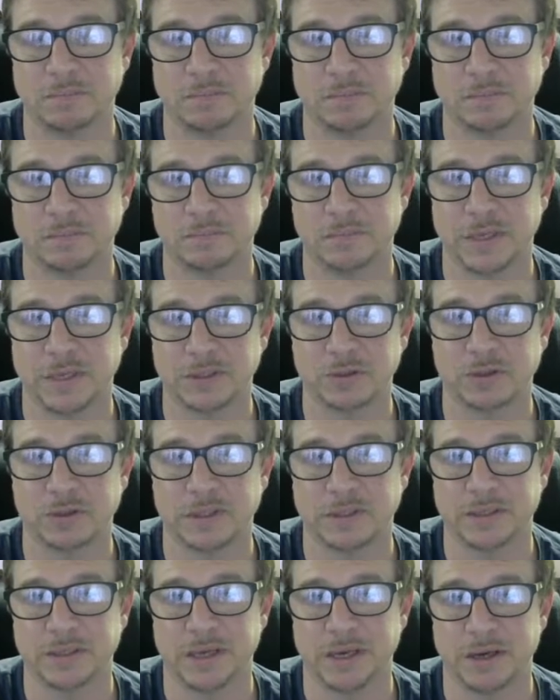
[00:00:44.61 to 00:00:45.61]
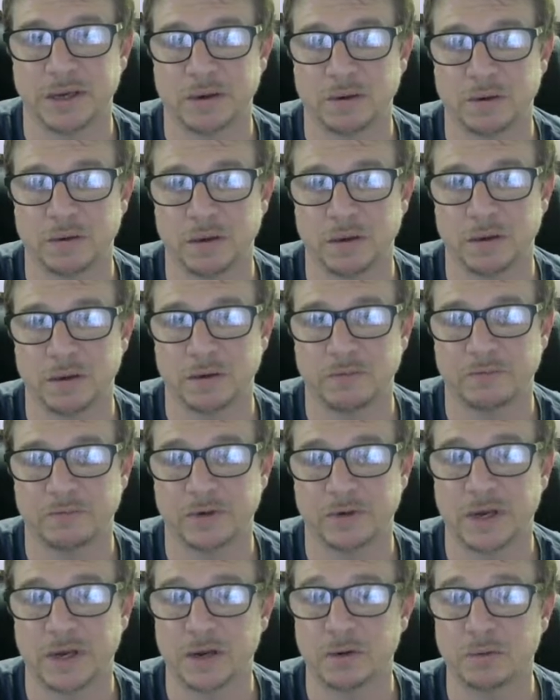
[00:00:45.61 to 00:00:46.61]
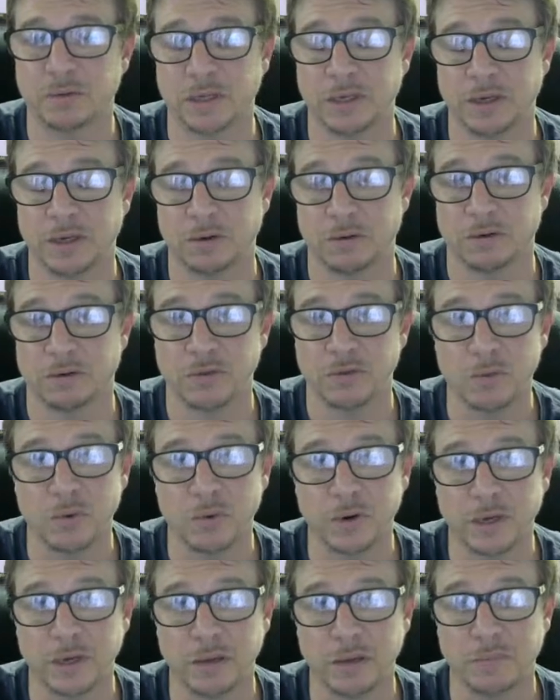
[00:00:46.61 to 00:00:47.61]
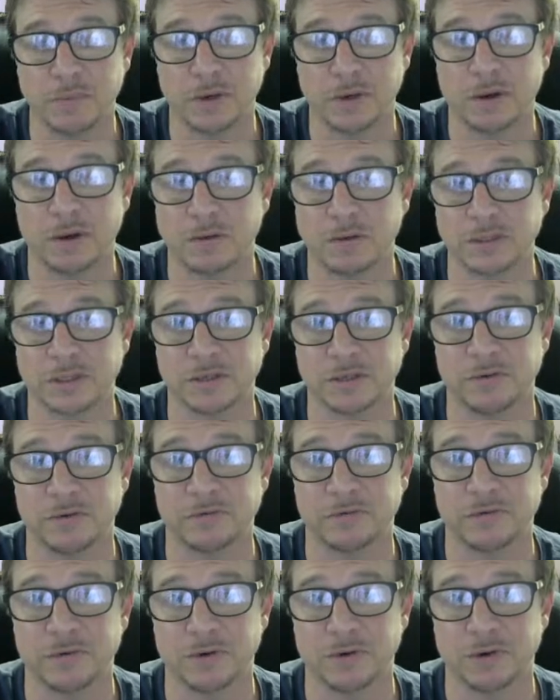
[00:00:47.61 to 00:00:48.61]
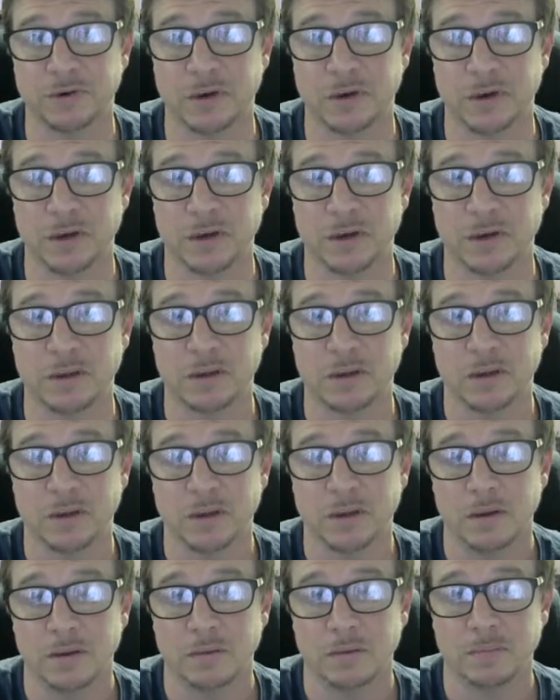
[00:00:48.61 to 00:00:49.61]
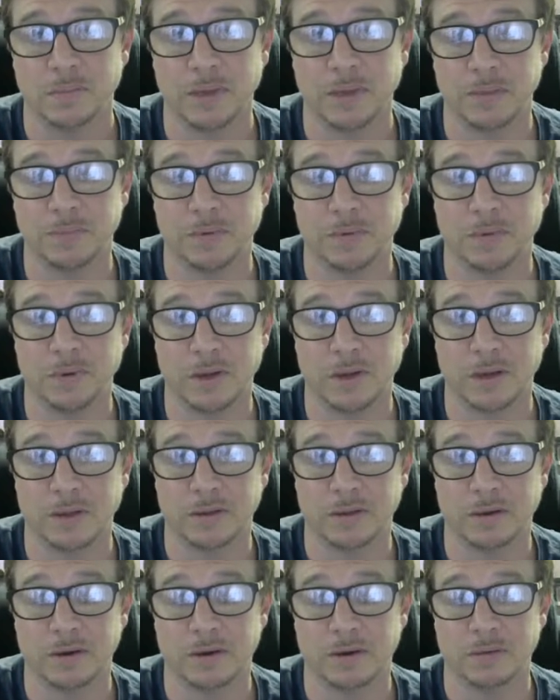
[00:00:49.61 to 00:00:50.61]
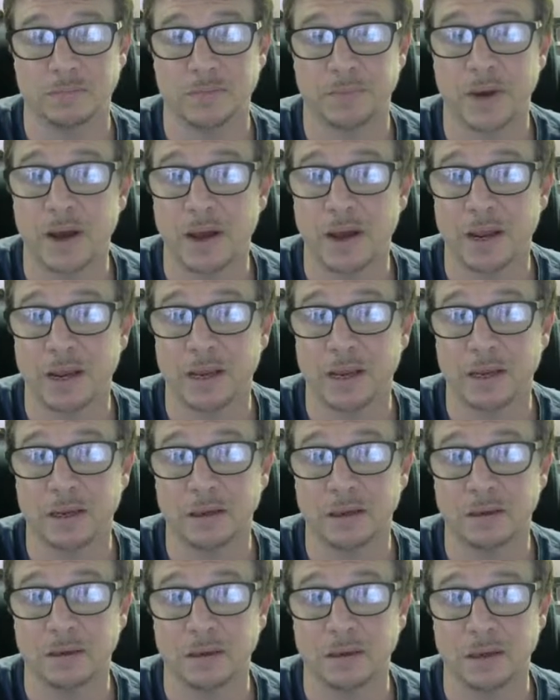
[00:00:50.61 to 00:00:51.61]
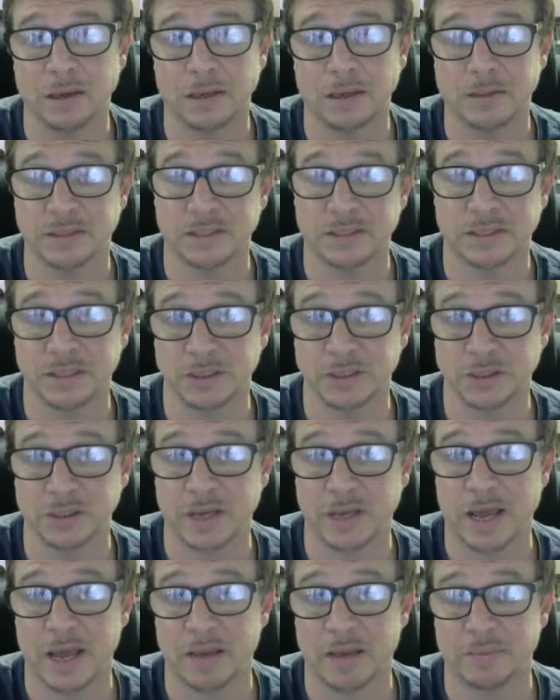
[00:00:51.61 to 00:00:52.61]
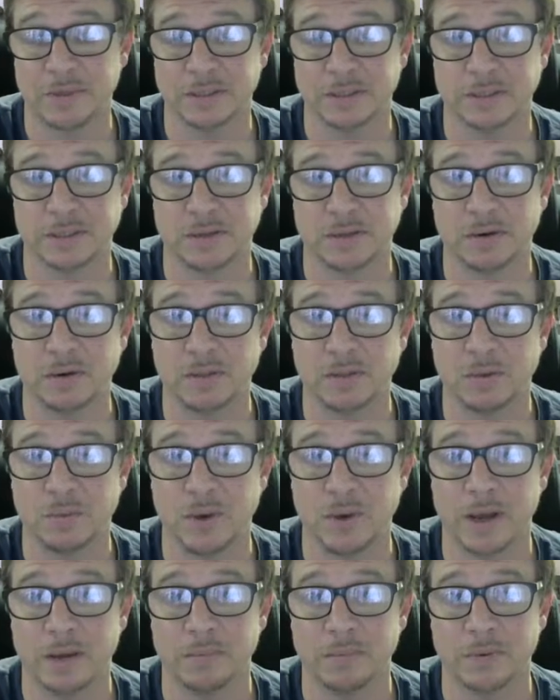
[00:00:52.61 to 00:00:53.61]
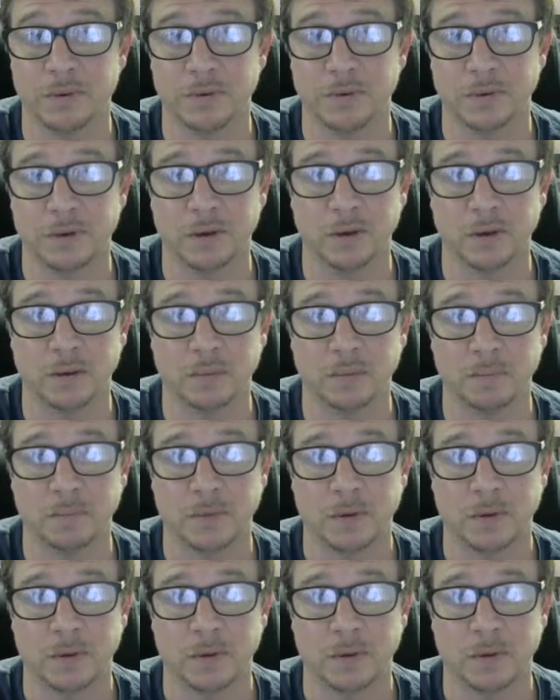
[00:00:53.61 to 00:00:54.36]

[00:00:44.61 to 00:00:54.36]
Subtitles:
metric now for not only your authority, but also for people and their buying and decision habits on the web. Um,